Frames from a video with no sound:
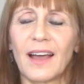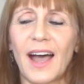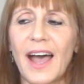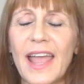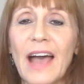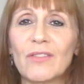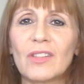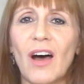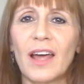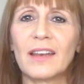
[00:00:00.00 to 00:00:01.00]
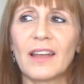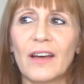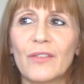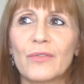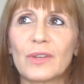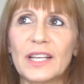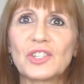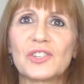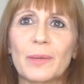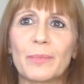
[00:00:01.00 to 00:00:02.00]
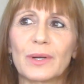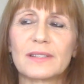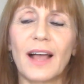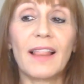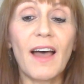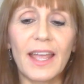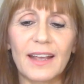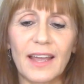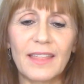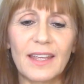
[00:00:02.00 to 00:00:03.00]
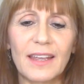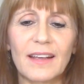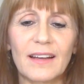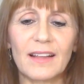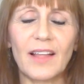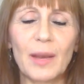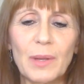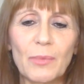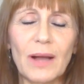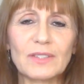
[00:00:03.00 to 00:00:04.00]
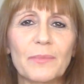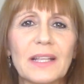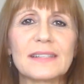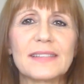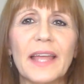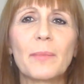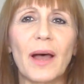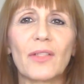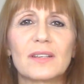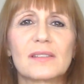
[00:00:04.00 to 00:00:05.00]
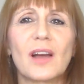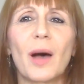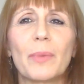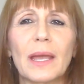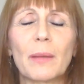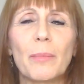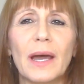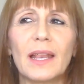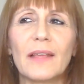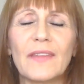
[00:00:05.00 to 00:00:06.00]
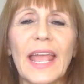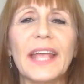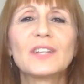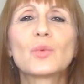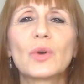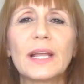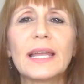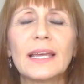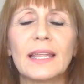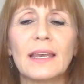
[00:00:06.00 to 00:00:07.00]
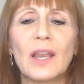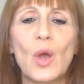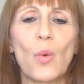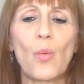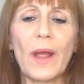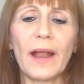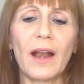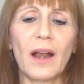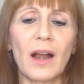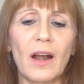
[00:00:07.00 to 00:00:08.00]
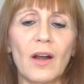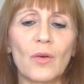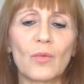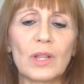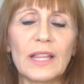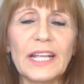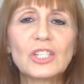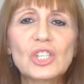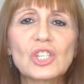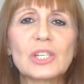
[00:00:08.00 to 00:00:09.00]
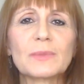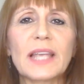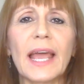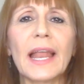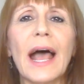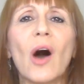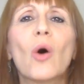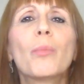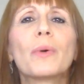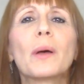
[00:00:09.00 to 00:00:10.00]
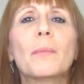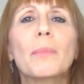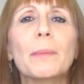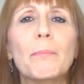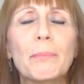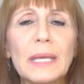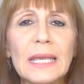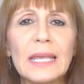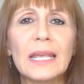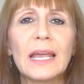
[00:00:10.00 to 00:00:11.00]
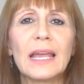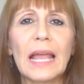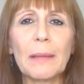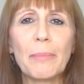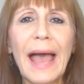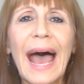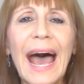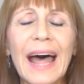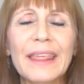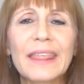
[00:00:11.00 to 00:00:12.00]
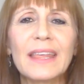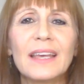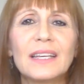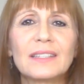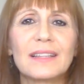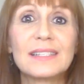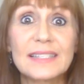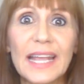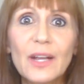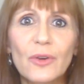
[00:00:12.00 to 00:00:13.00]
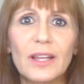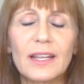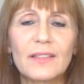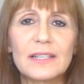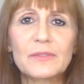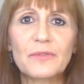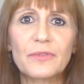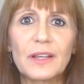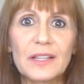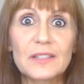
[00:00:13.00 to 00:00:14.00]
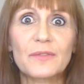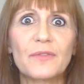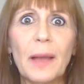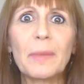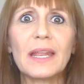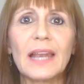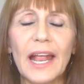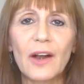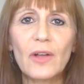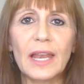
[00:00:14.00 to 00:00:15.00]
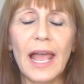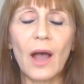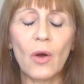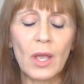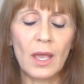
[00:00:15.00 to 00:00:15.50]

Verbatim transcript: I have a lot of relationship books I like. I think a lot of people have something to say about this topic, but in the age we're in where relationships can't help but be a path to the sacred in this in this feminine era now,